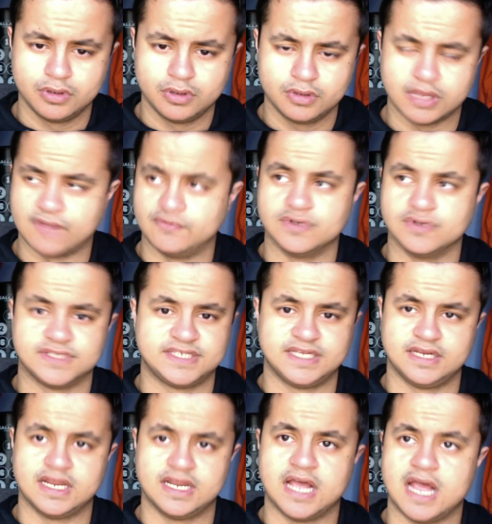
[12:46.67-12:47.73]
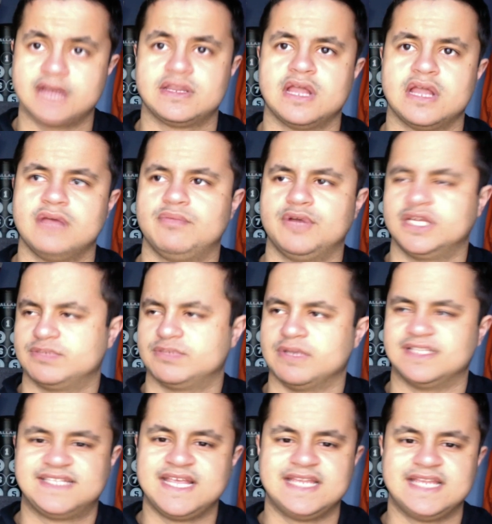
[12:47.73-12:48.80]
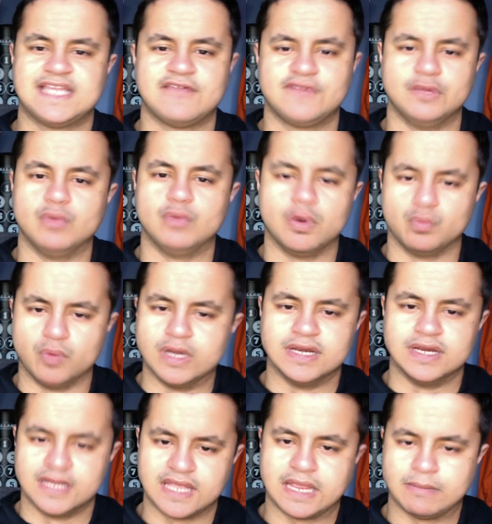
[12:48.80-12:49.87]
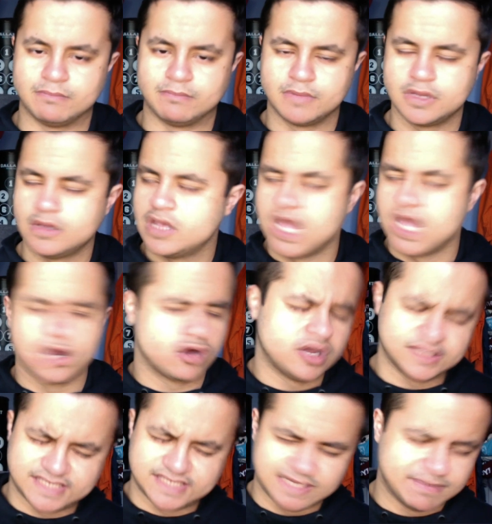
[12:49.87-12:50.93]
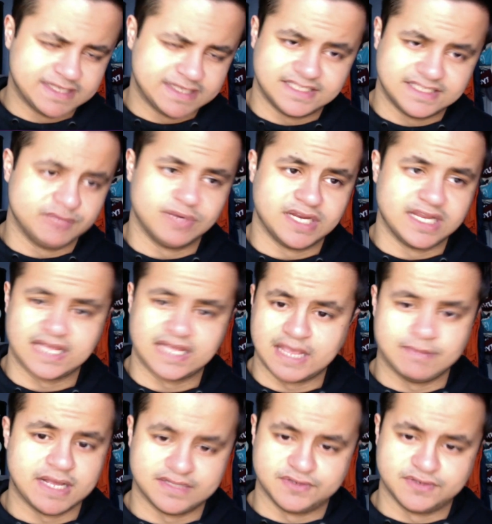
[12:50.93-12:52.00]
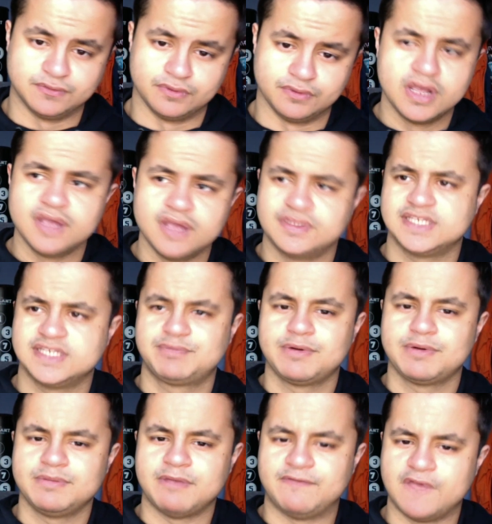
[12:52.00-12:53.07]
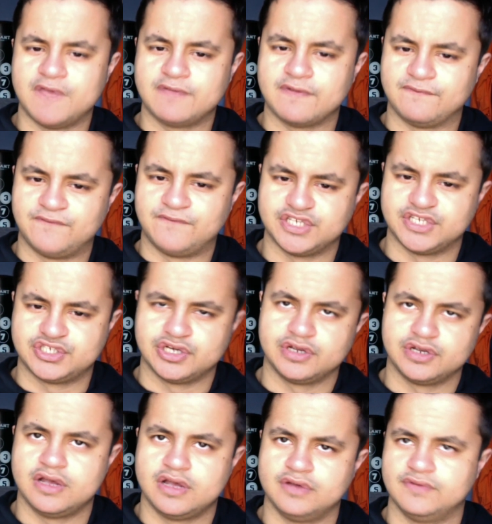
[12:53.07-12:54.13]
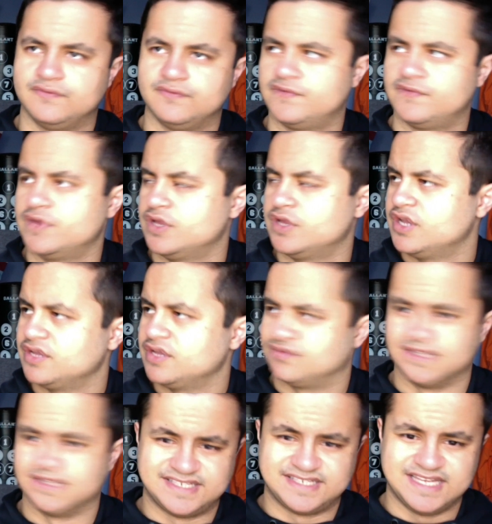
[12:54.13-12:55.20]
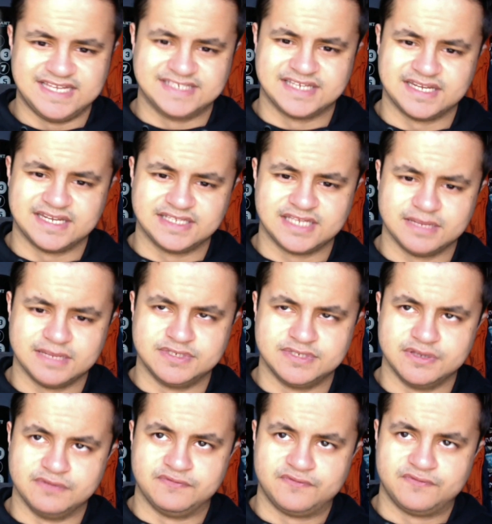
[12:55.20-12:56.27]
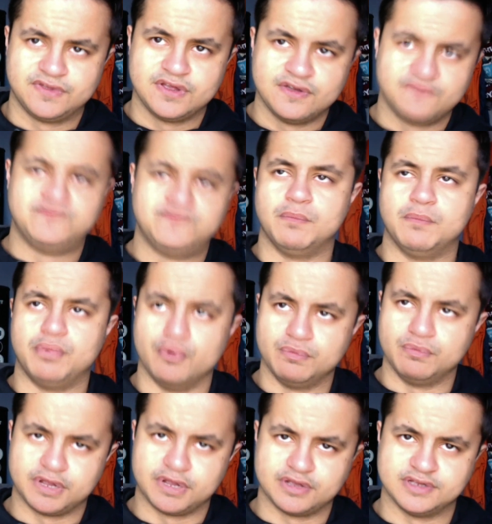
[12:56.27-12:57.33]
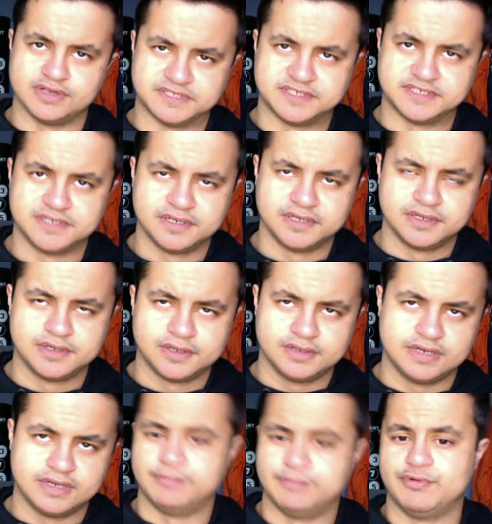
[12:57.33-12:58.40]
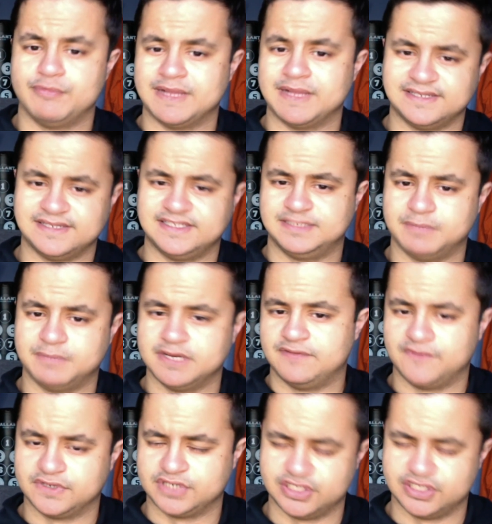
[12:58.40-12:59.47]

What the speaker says: I've not seen, like, I put it this way, City definitely won't win the game. I can't see Man City winning the game at all. This is probably my favourite fixture of the season in terms of football, because Liverpool-Man City's been the fixture.